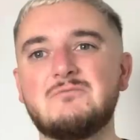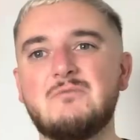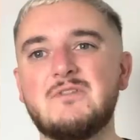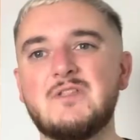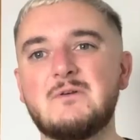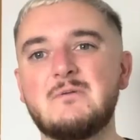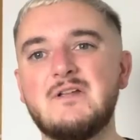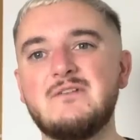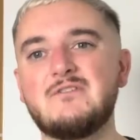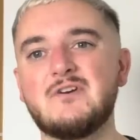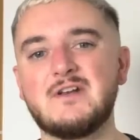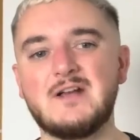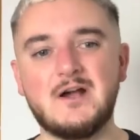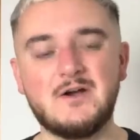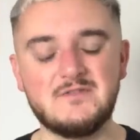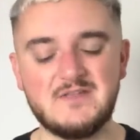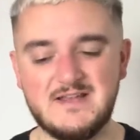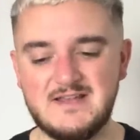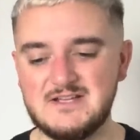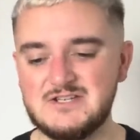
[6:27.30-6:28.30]
one that we've got now,
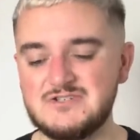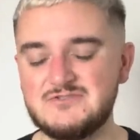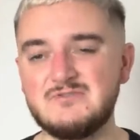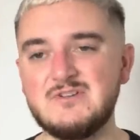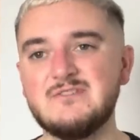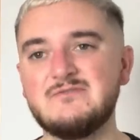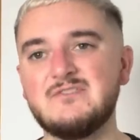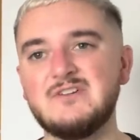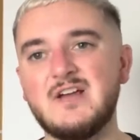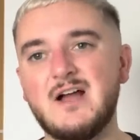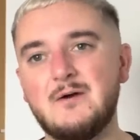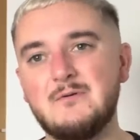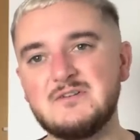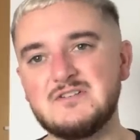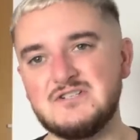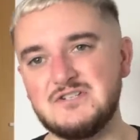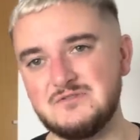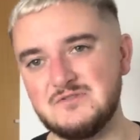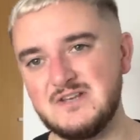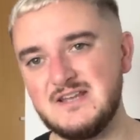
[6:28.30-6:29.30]
the history of it, how
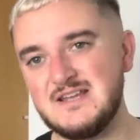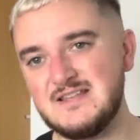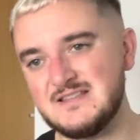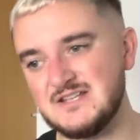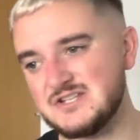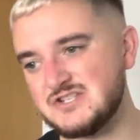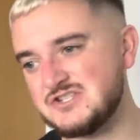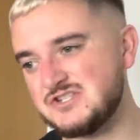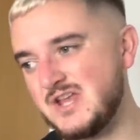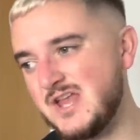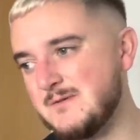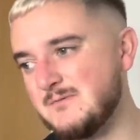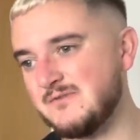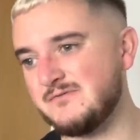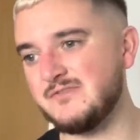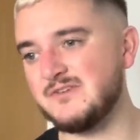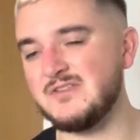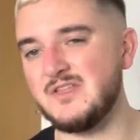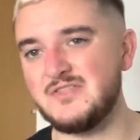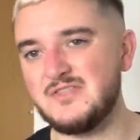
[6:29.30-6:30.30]
it's unique, the shape of
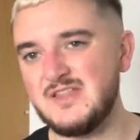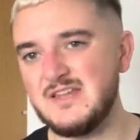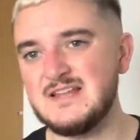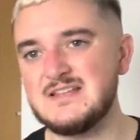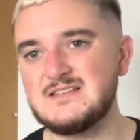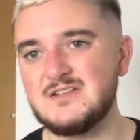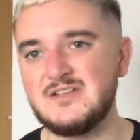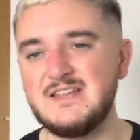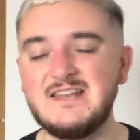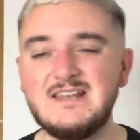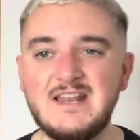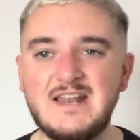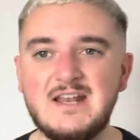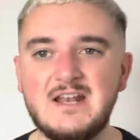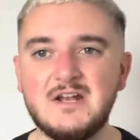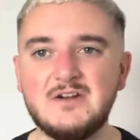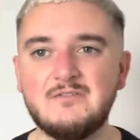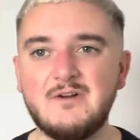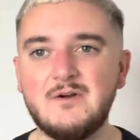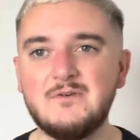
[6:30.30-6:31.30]
it, the things in
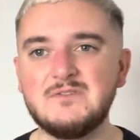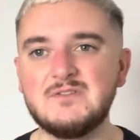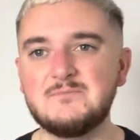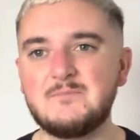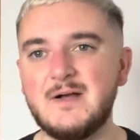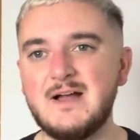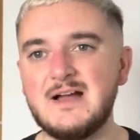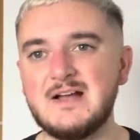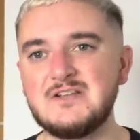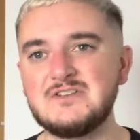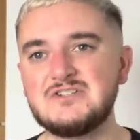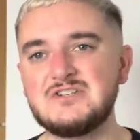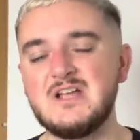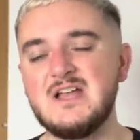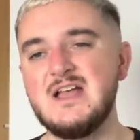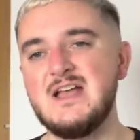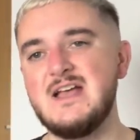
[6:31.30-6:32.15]
and around the badge.